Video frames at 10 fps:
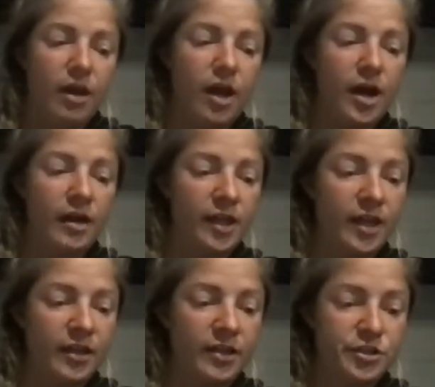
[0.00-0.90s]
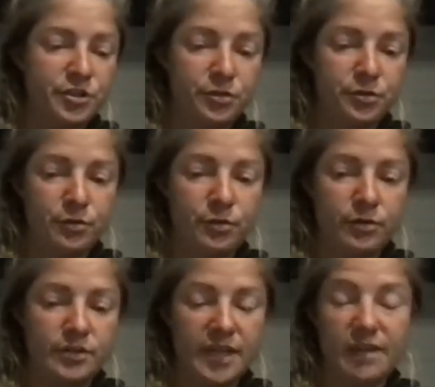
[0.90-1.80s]
I like to
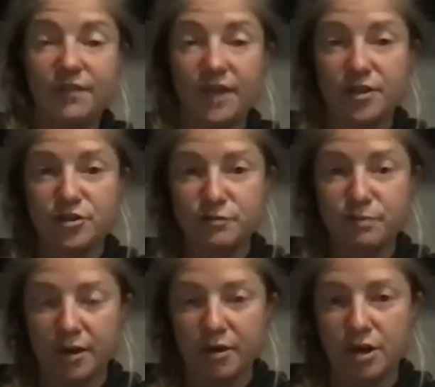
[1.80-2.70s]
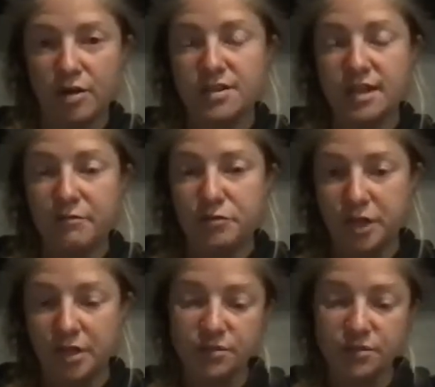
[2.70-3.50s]
take advantage of buyer cost averaging.